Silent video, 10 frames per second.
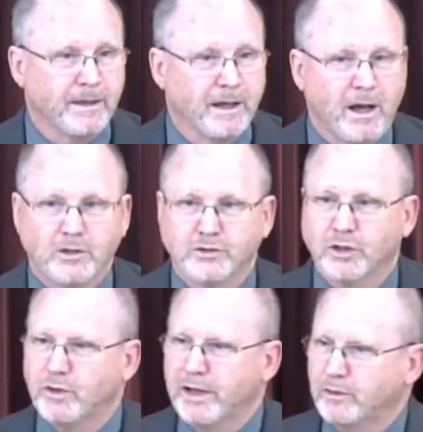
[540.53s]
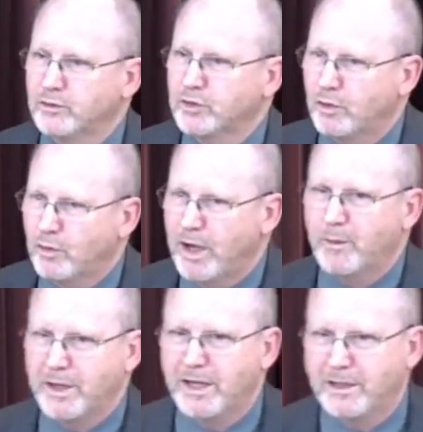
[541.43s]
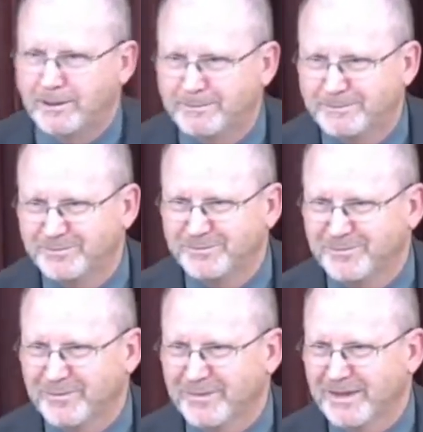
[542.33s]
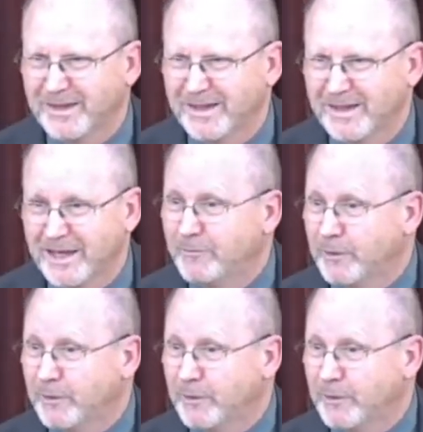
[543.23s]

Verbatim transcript: also knows why we need it. He